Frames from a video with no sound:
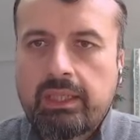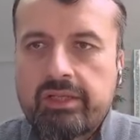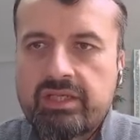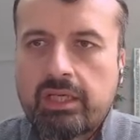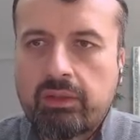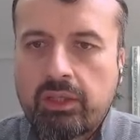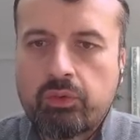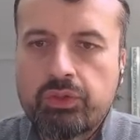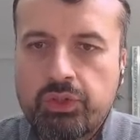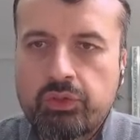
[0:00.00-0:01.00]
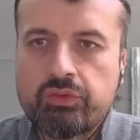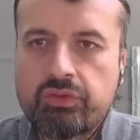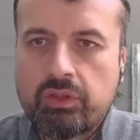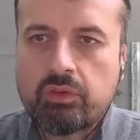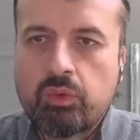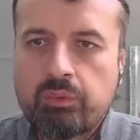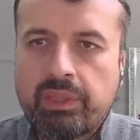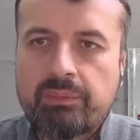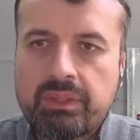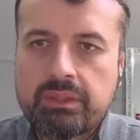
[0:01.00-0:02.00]
Let's now click on choose
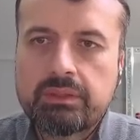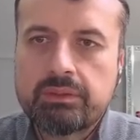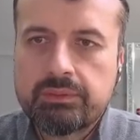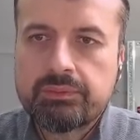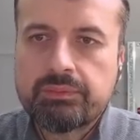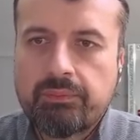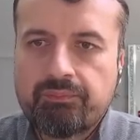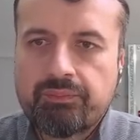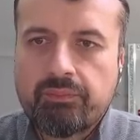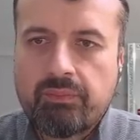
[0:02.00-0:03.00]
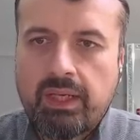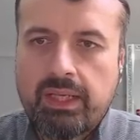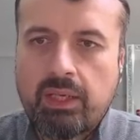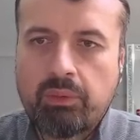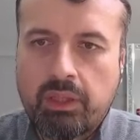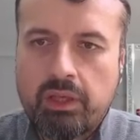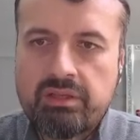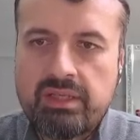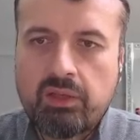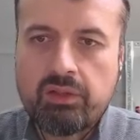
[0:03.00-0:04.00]
wallpaper. Now when I go
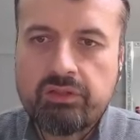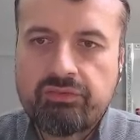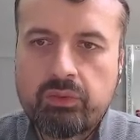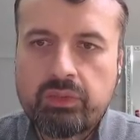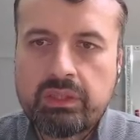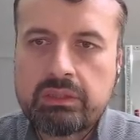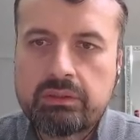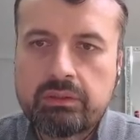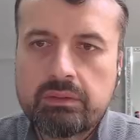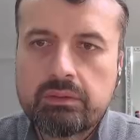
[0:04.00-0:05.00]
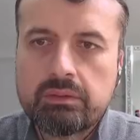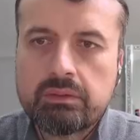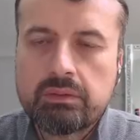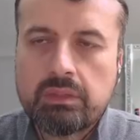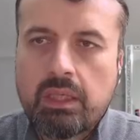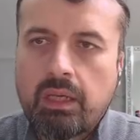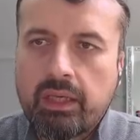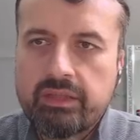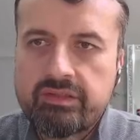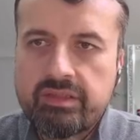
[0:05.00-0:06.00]
to the Downloader folder, I
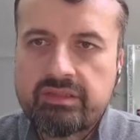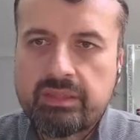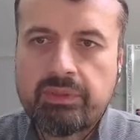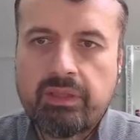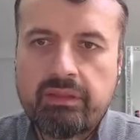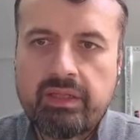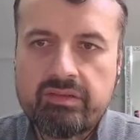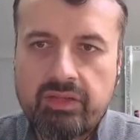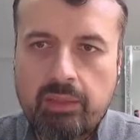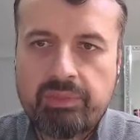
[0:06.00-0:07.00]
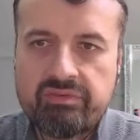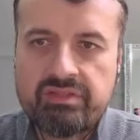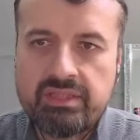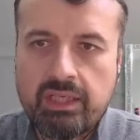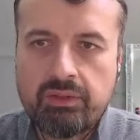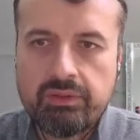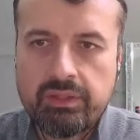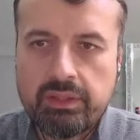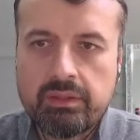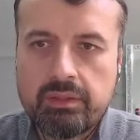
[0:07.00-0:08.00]
can see some of the things I previously
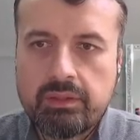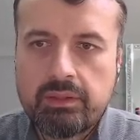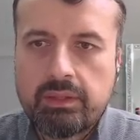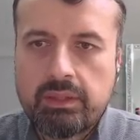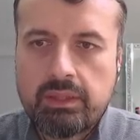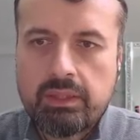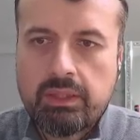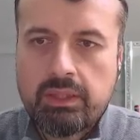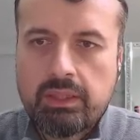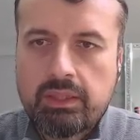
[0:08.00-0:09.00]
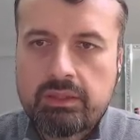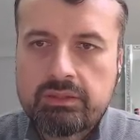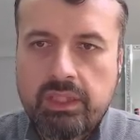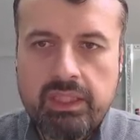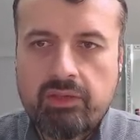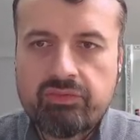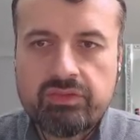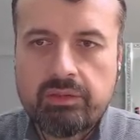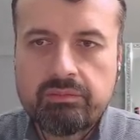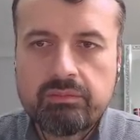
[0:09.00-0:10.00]
downloaded. So here you have
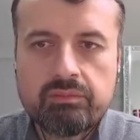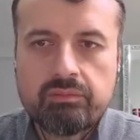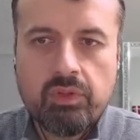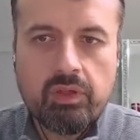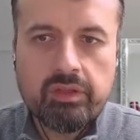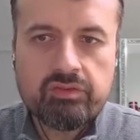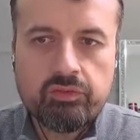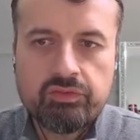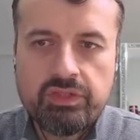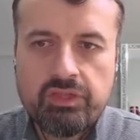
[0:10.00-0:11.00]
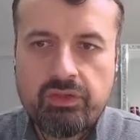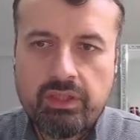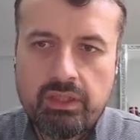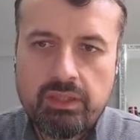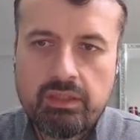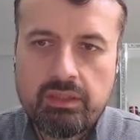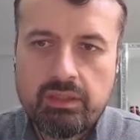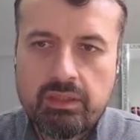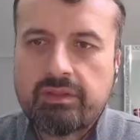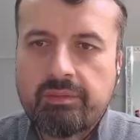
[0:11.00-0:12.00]
some nice sort of scenery.
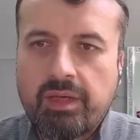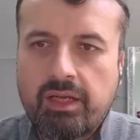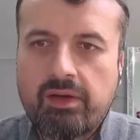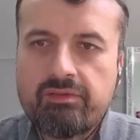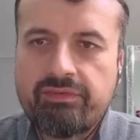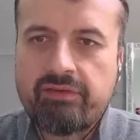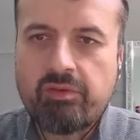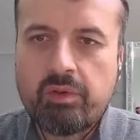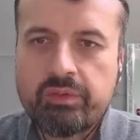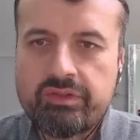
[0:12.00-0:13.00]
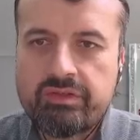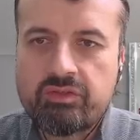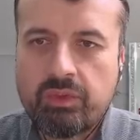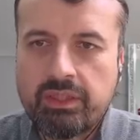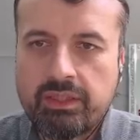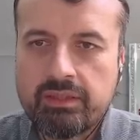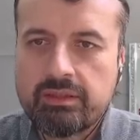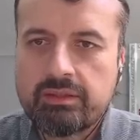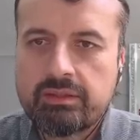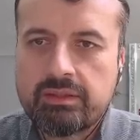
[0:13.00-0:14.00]
My current favorite one, which is this one here.
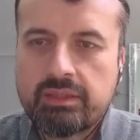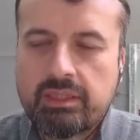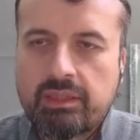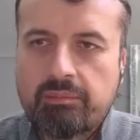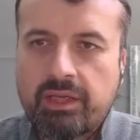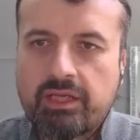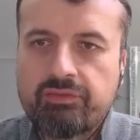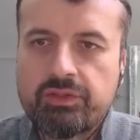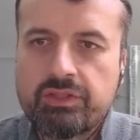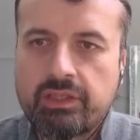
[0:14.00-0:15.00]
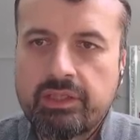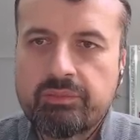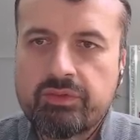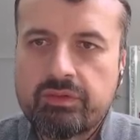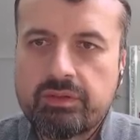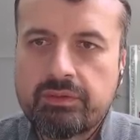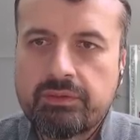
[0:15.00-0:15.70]
Back a few times.